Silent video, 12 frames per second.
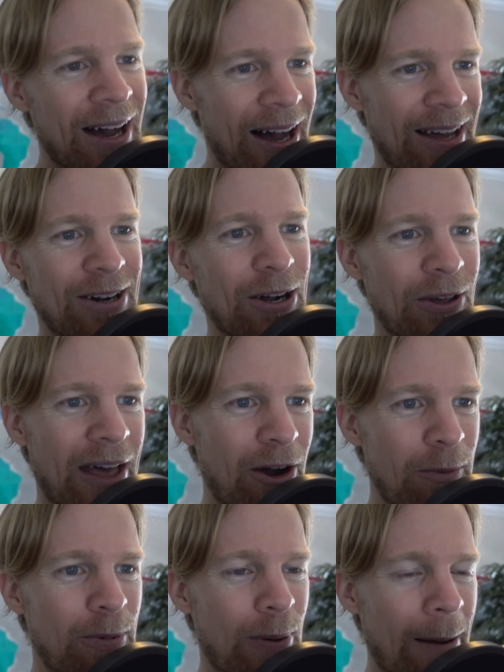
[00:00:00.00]
I don't know,
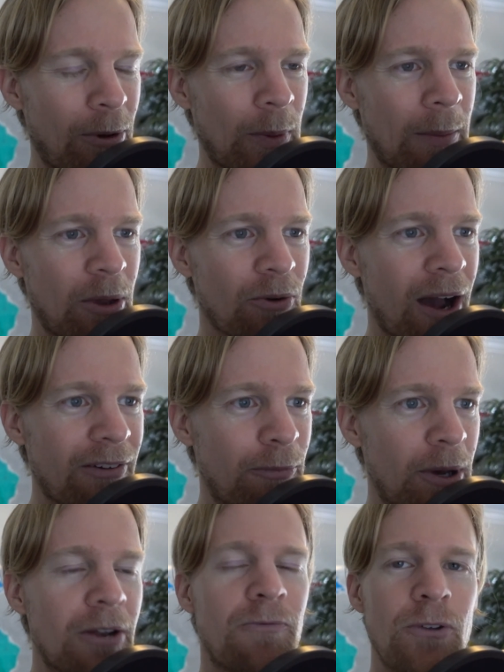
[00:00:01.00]
that would probably be
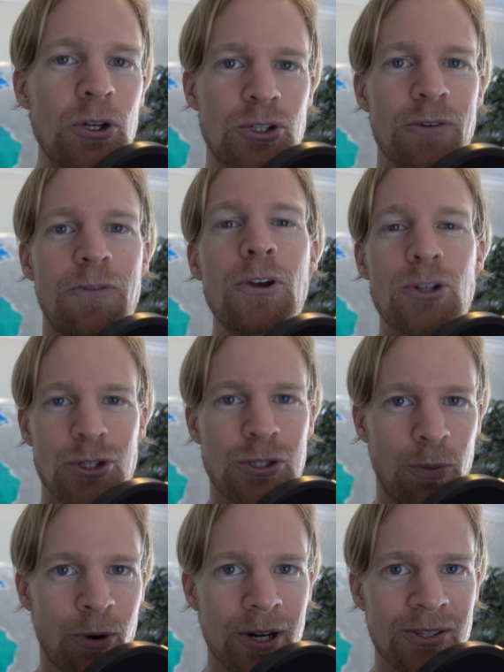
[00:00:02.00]
rough, but future
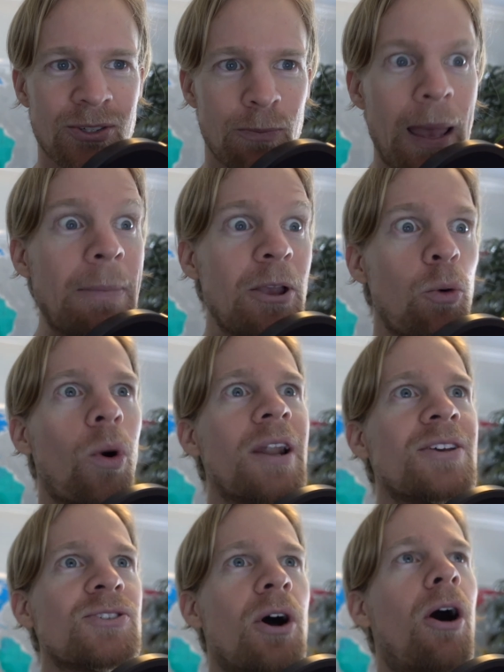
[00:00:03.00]
sports. Maybe
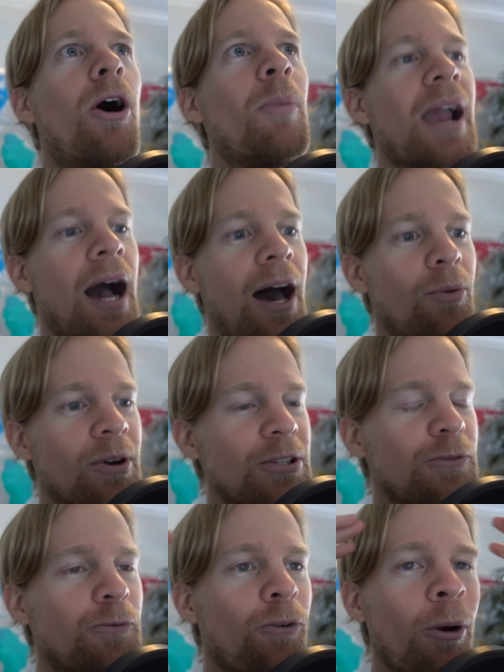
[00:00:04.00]
oh my God, what
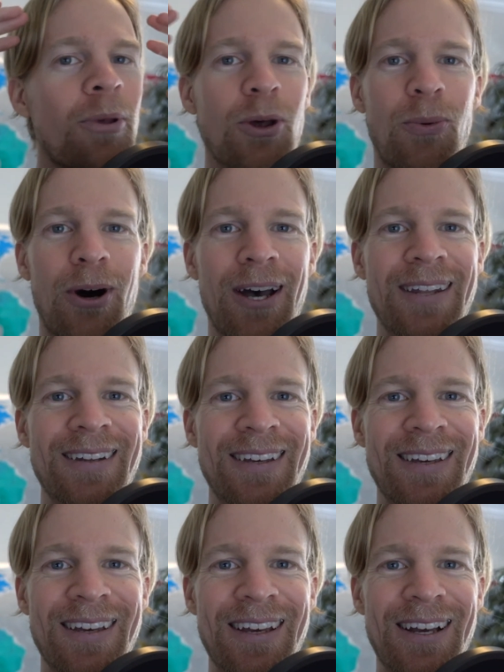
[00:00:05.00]
does Formula
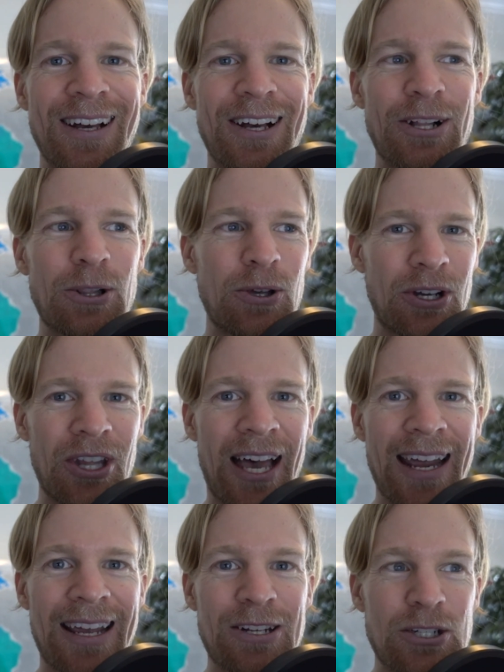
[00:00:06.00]
One look
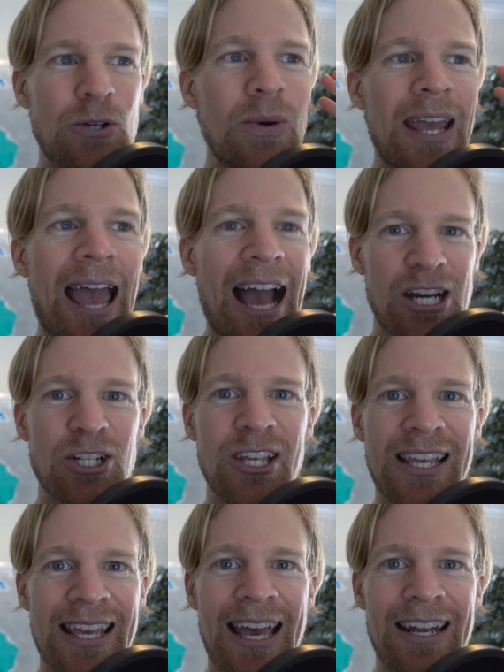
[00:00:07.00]
like? Do we
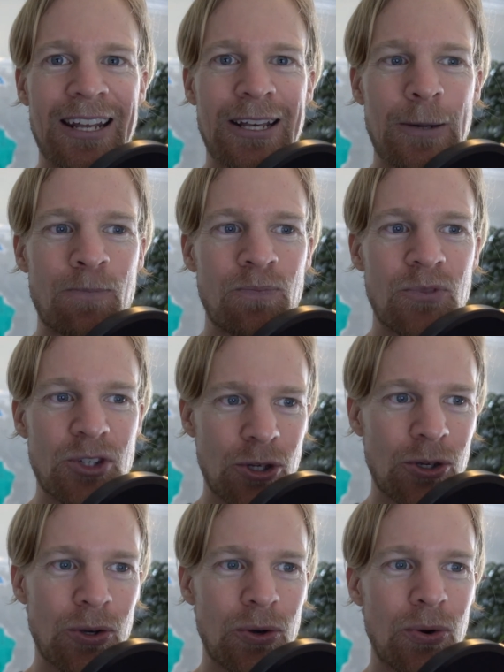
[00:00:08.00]
actually get
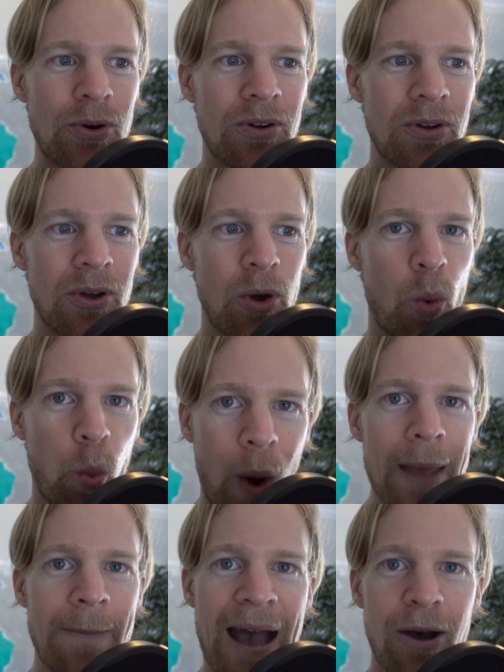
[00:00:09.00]
to
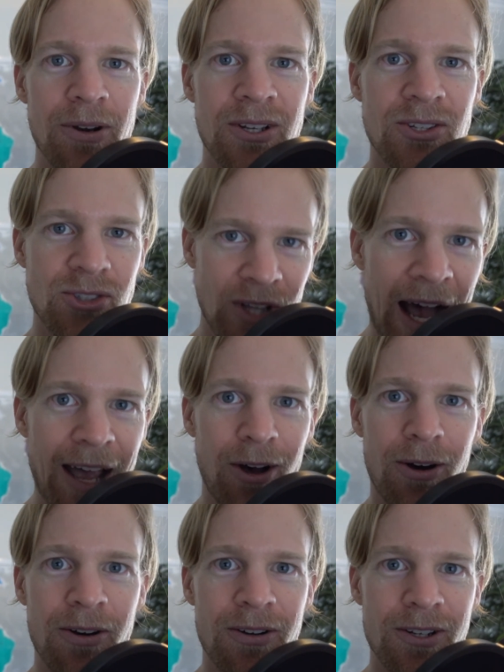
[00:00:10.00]
Wipeout
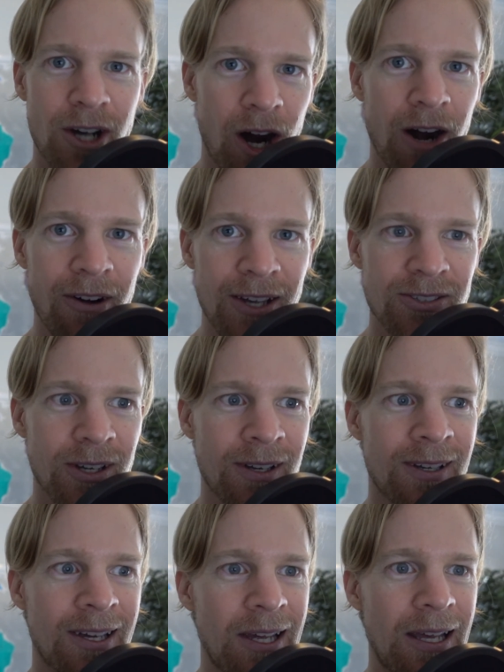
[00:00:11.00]
style car
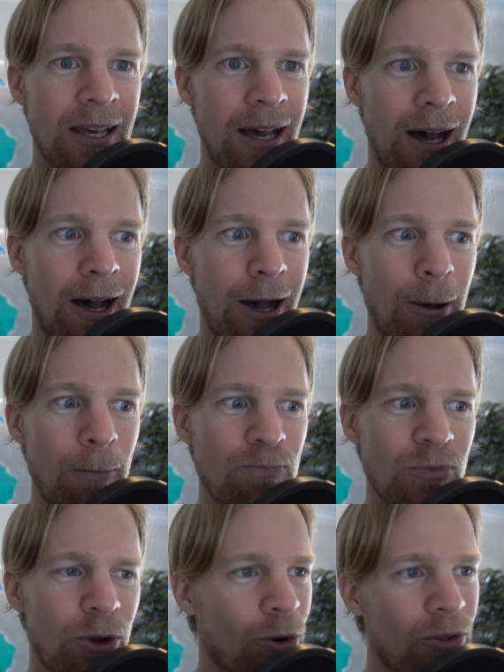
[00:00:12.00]
racing?
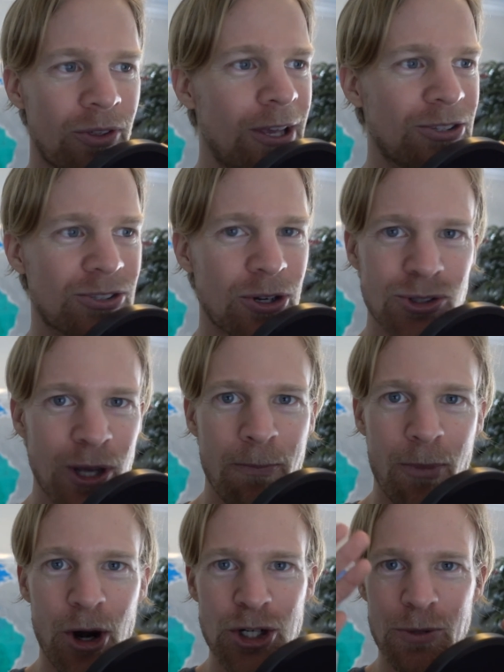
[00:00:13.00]
Or is there
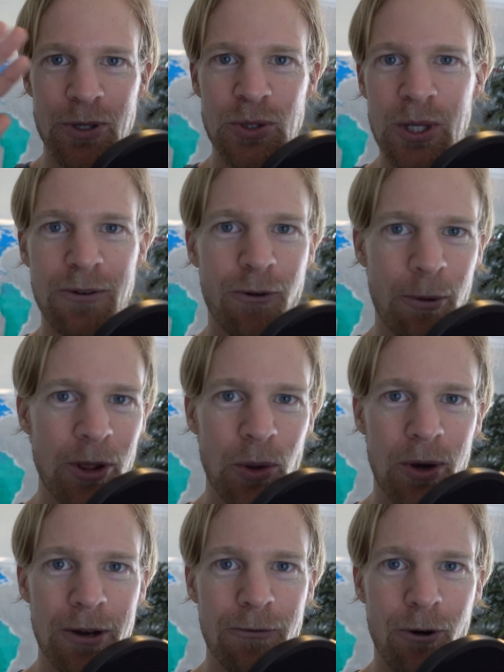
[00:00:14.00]
merger between Formula
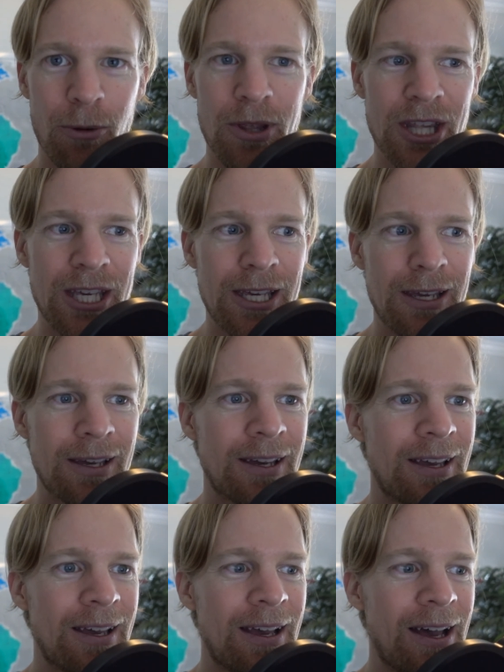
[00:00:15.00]
One and Formula E?
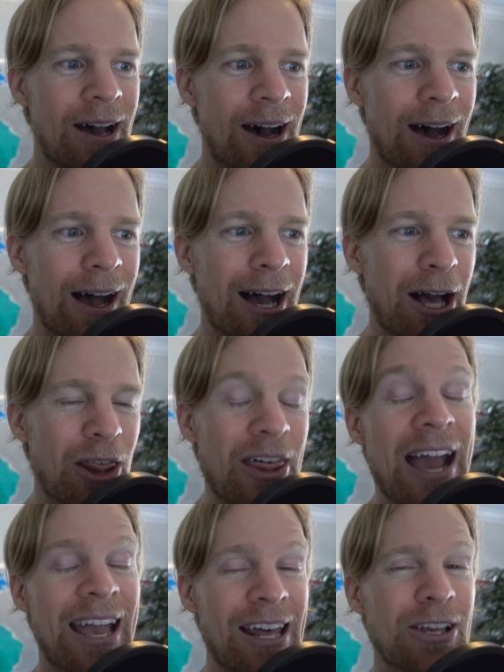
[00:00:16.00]

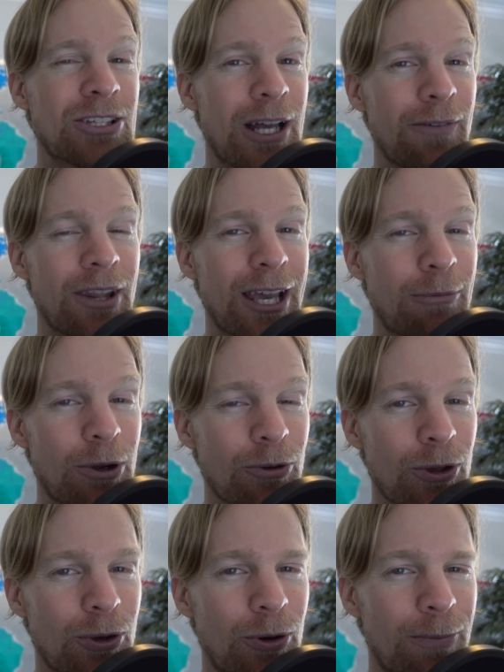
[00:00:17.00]
That kind of stuff I think would be
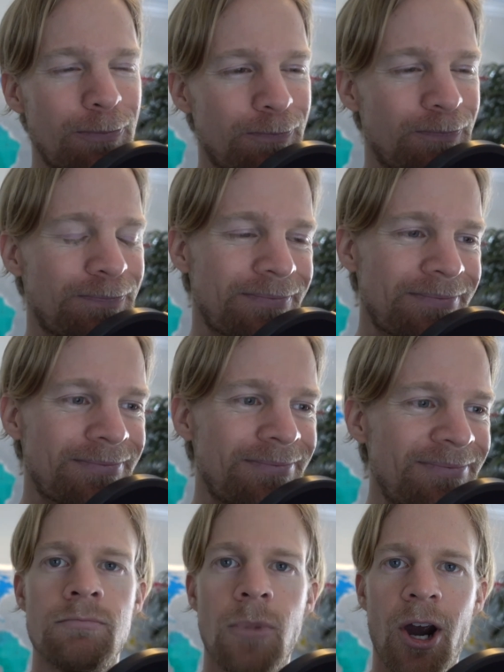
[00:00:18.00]
really cool.
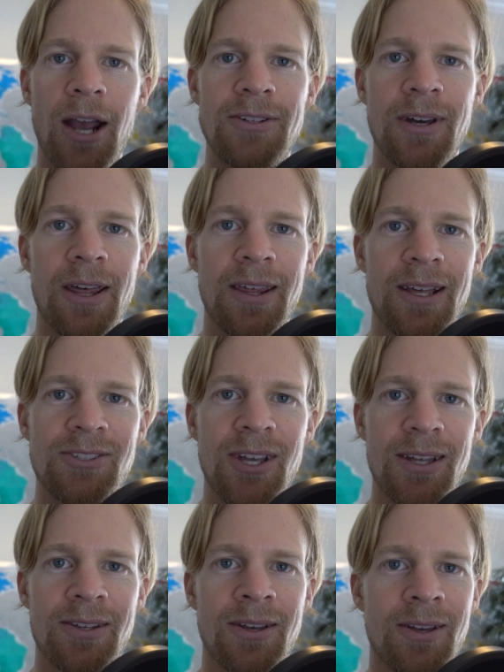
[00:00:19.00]
All right, I think that's
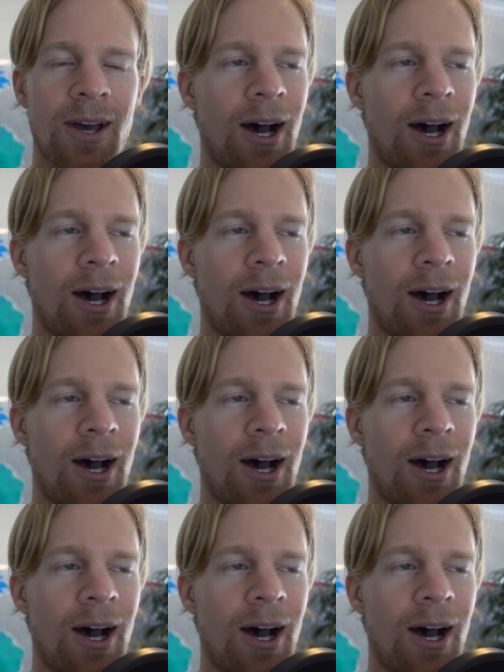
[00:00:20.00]
it.